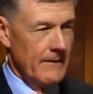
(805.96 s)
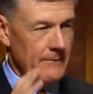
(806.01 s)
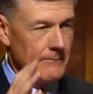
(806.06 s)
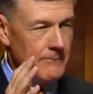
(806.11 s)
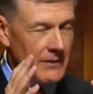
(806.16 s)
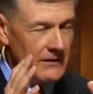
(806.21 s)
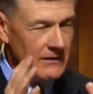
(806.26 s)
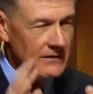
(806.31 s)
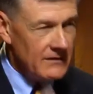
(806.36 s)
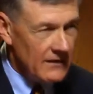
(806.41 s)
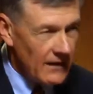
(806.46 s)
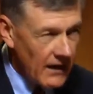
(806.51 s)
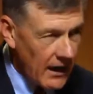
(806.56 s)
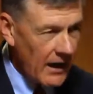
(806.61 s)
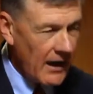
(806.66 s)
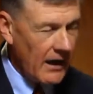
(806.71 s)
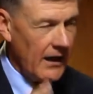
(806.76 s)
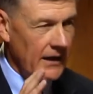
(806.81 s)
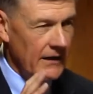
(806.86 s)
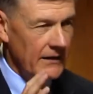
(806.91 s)
But
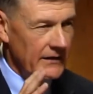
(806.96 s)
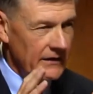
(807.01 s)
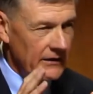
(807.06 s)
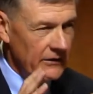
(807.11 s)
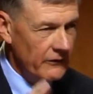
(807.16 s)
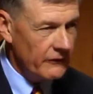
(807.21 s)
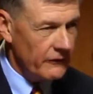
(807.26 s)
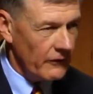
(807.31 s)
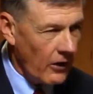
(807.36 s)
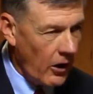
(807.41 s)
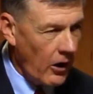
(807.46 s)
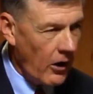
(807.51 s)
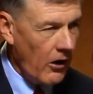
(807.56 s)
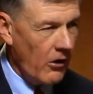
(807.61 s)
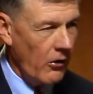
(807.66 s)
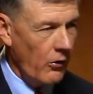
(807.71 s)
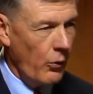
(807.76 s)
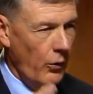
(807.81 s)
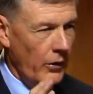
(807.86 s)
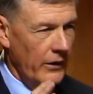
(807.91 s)
God is
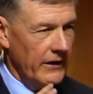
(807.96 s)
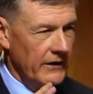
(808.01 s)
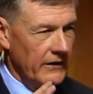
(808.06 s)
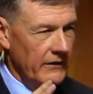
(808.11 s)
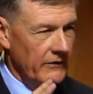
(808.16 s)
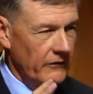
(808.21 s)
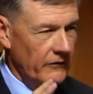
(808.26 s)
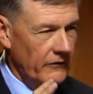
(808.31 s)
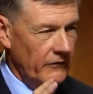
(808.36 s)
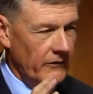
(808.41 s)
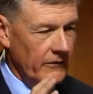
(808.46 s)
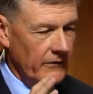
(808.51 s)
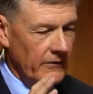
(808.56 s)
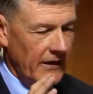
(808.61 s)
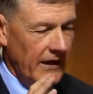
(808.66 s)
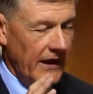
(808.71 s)
always